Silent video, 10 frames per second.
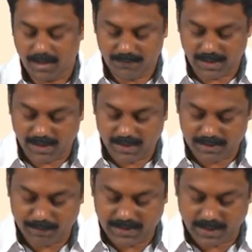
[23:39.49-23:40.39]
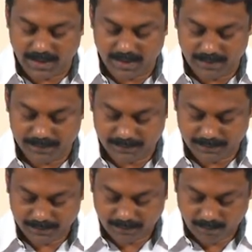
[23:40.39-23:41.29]
If the current is much higher
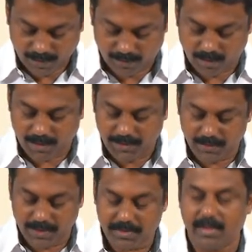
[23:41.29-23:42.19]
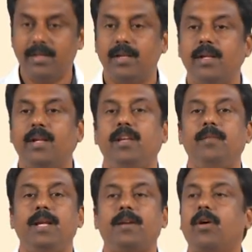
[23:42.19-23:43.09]
at longer duration
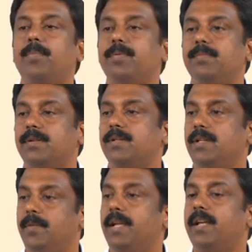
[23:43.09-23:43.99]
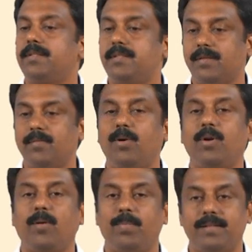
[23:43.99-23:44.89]
you may drop you may get more
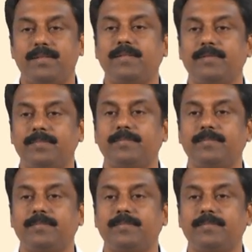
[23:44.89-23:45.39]
droplets